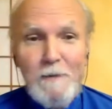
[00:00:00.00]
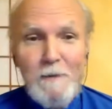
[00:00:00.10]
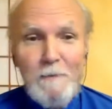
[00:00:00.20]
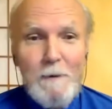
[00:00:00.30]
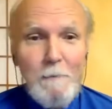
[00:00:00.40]
that
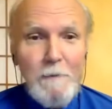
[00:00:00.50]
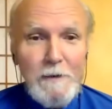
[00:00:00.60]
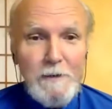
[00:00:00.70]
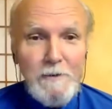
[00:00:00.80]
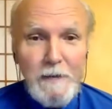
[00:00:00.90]
people that
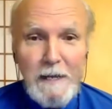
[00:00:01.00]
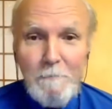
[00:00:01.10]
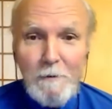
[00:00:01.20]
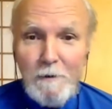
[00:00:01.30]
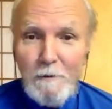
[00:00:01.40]
dream
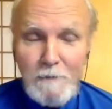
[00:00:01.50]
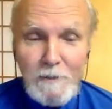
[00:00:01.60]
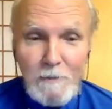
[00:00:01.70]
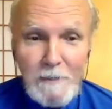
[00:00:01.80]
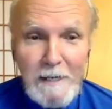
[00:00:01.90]
are
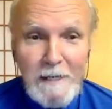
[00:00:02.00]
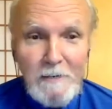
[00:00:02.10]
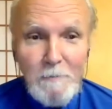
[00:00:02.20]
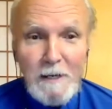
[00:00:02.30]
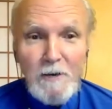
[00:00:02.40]
also tend to
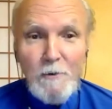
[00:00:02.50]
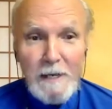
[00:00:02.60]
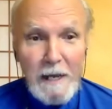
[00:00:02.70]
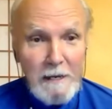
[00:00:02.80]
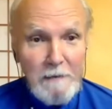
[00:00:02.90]
be
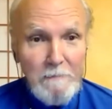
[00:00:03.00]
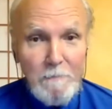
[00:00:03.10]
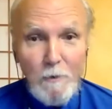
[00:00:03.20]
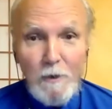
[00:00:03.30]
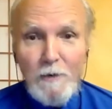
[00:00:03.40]

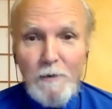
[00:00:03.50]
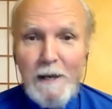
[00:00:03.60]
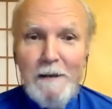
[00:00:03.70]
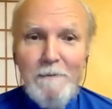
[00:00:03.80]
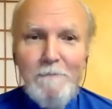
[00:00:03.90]
more
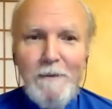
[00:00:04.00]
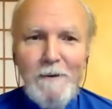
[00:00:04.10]
creative.